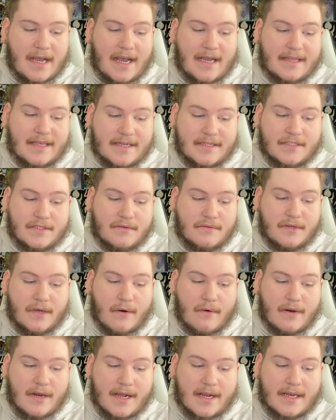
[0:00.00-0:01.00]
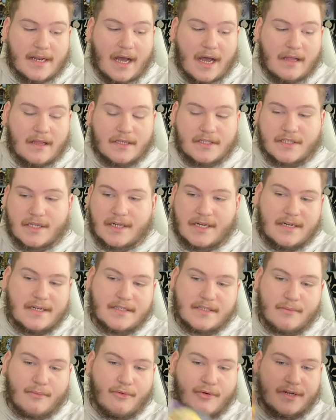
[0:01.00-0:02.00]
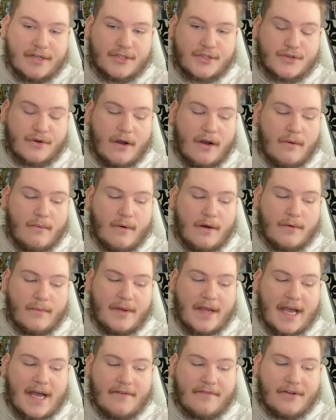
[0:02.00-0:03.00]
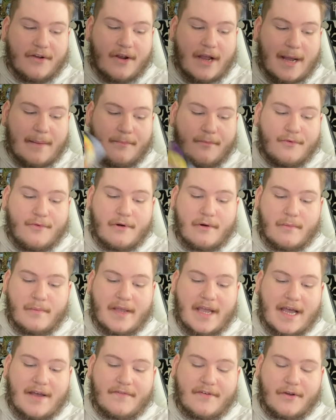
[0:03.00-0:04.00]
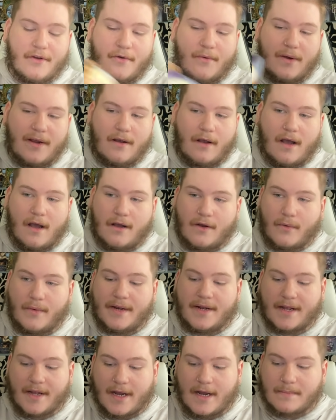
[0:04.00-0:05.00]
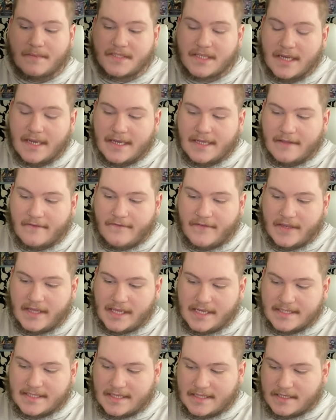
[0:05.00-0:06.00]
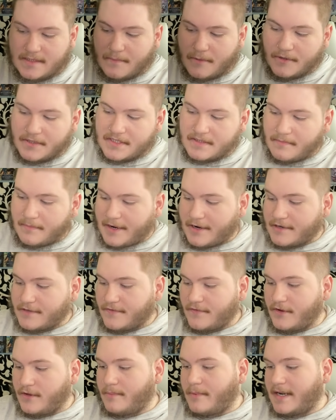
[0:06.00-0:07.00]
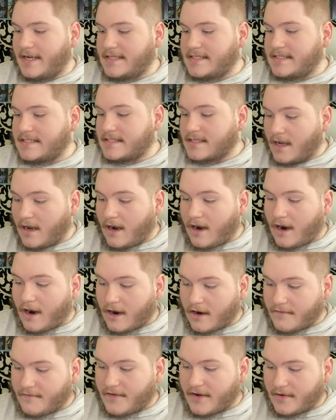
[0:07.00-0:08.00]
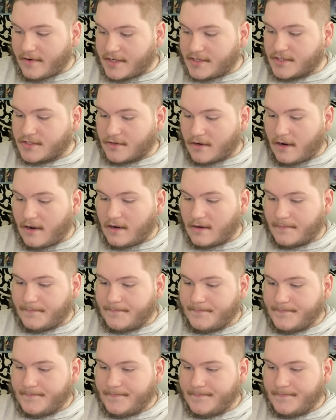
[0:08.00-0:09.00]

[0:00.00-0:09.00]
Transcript: and they do note and acknowledge that it is a pretty strong one. We have here Emperor, and we have here Queen, uh, Queen of Cups. The feelings that this person bears for you, Pisces, are very strong.